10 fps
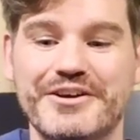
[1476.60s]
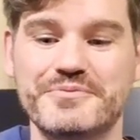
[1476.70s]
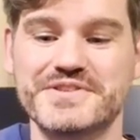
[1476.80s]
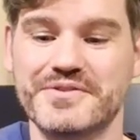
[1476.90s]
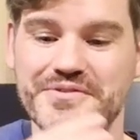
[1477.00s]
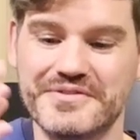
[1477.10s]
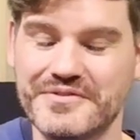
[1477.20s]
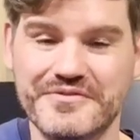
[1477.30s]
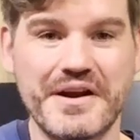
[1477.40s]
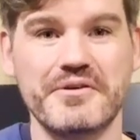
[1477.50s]
So
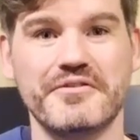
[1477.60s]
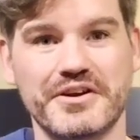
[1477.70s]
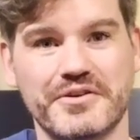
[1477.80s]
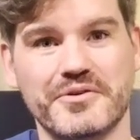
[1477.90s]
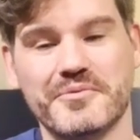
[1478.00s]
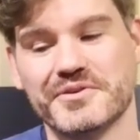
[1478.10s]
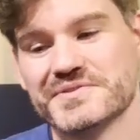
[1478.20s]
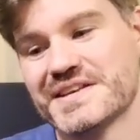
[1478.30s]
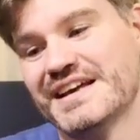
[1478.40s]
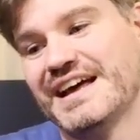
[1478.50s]
very, very cool
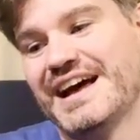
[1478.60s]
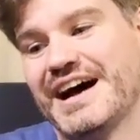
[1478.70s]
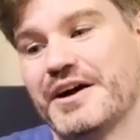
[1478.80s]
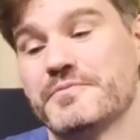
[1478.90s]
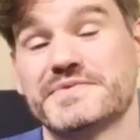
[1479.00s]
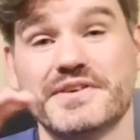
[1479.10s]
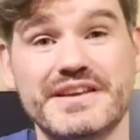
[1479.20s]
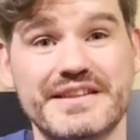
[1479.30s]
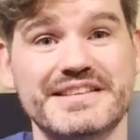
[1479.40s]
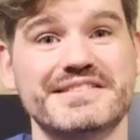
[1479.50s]
models. So
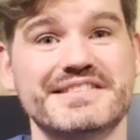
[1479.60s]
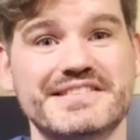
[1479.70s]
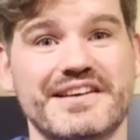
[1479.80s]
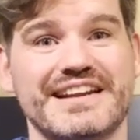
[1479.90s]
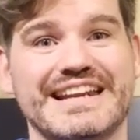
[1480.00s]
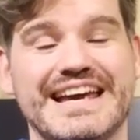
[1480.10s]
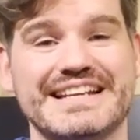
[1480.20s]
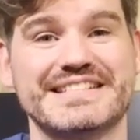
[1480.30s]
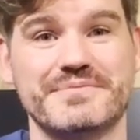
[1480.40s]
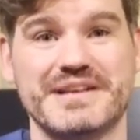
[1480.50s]
yeah, these are the slightly
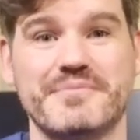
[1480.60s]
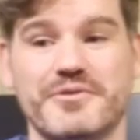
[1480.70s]
late September